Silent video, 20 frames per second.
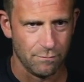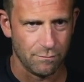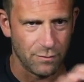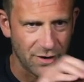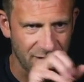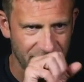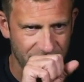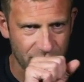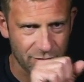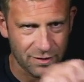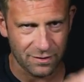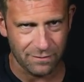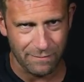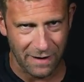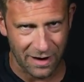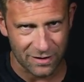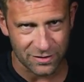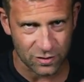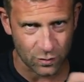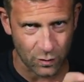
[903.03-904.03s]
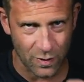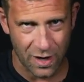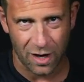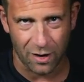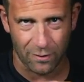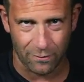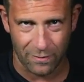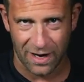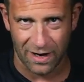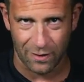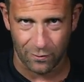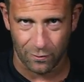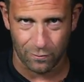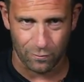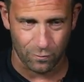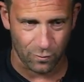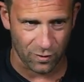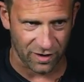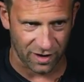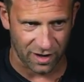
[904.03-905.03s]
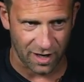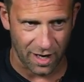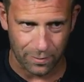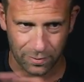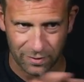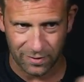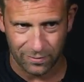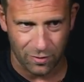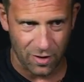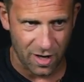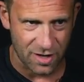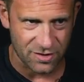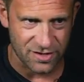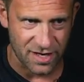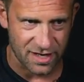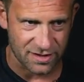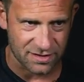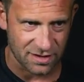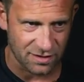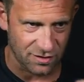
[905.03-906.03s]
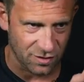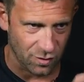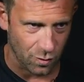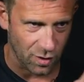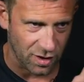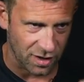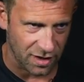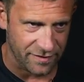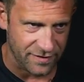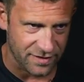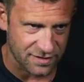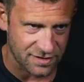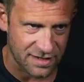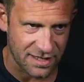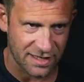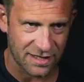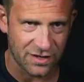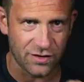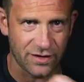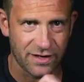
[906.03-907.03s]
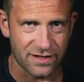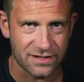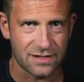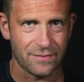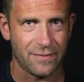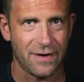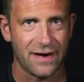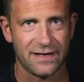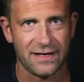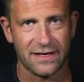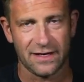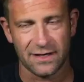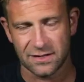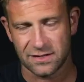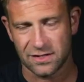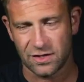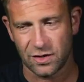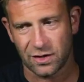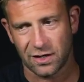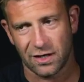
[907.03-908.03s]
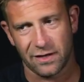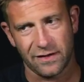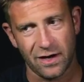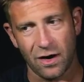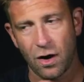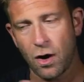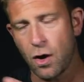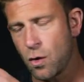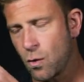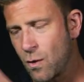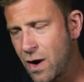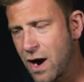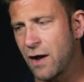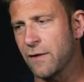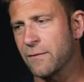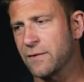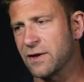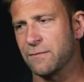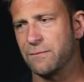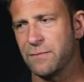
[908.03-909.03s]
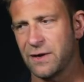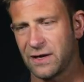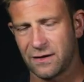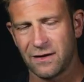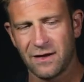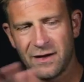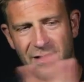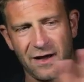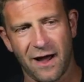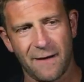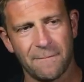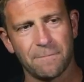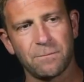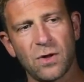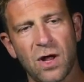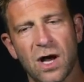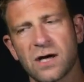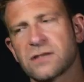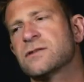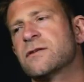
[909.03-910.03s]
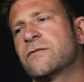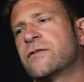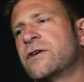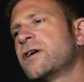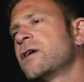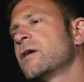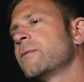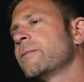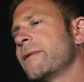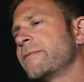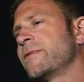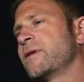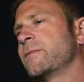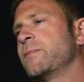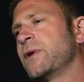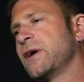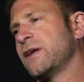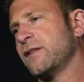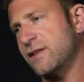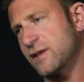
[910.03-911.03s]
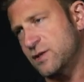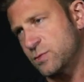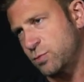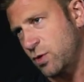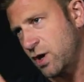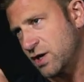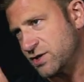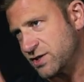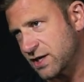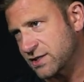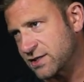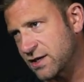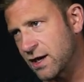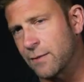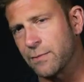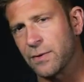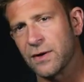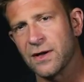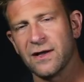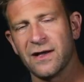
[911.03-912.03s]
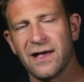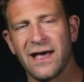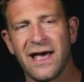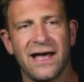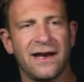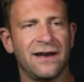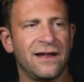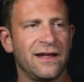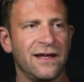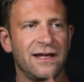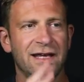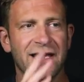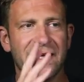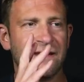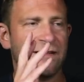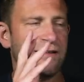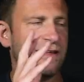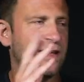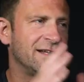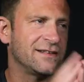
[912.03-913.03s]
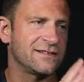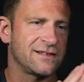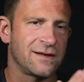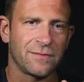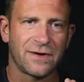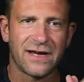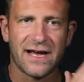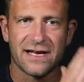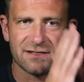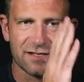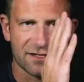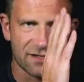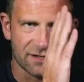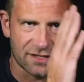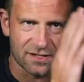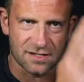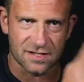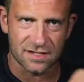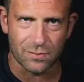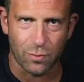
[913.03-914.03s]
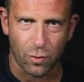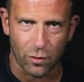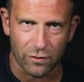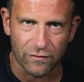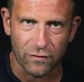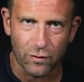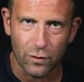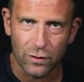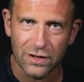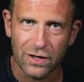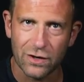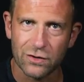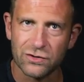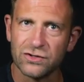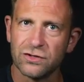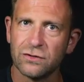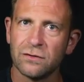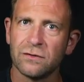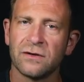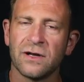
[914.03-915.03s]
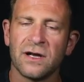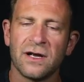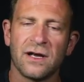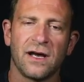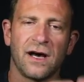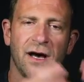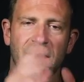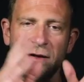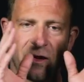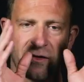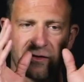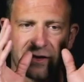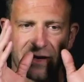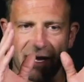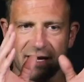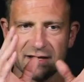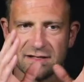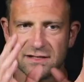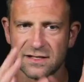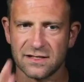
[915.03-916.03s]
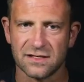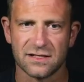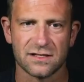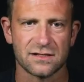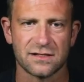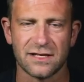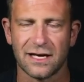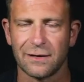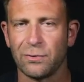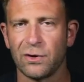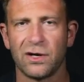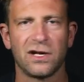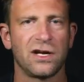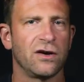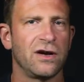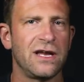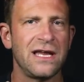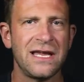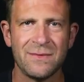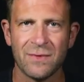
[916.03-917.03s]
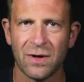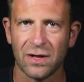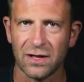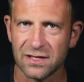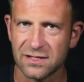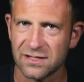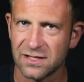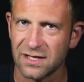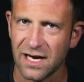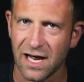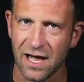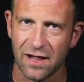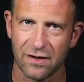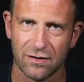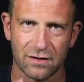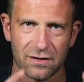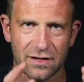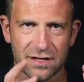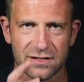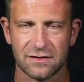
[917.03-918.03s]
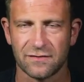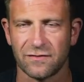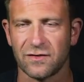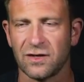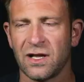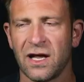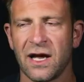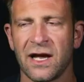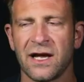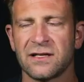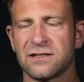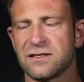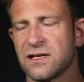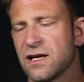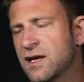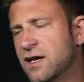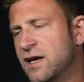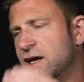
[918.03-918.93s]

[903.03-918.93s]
But if you can bounce around by, with a couple of projects, and you're working on this thing and you get some ideas and you can, and then, oh wow, I'm gonna pick, I'm blocked over here, but I'm gonna pick this project up. And in, in some cases, this is a portfolio shoot. Uh, in other cases, this is like putting your email list together, a list of clients.